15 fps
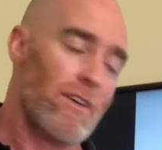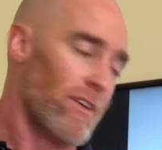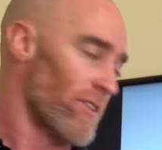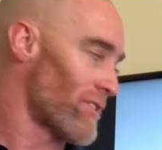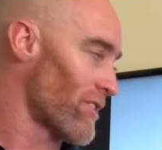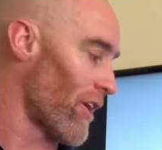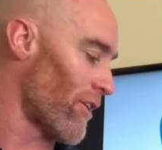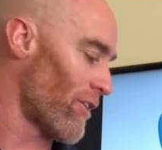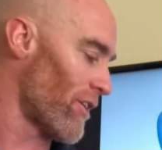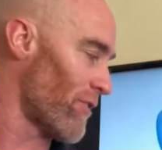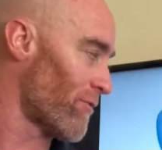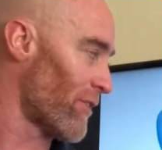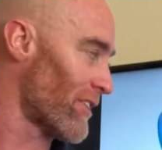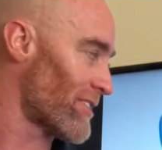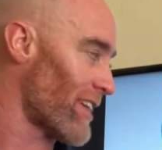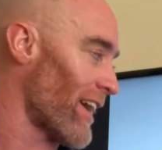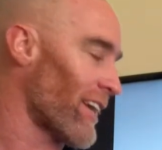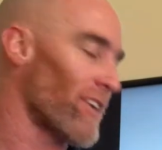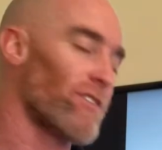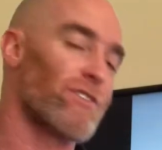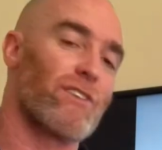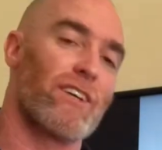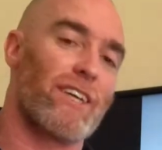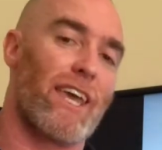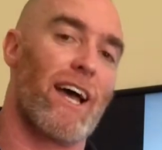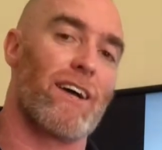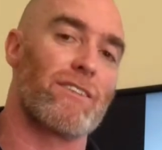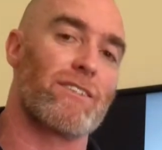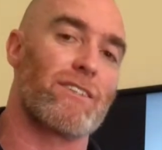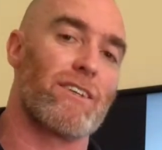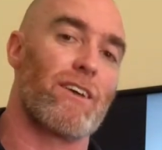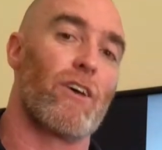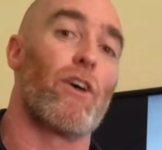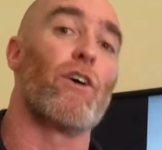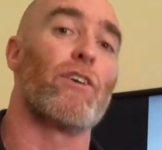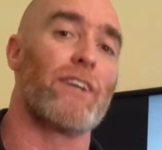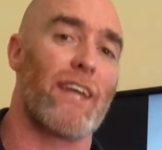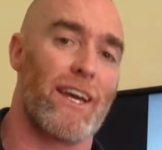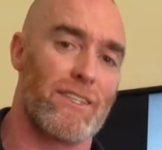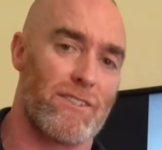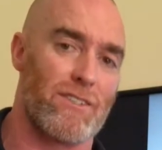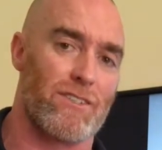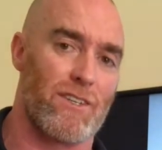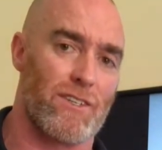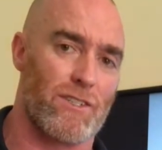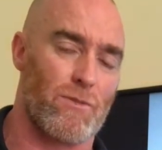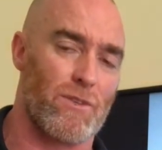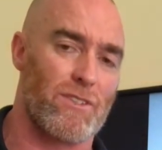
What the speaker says: So if we take into account herniated disc,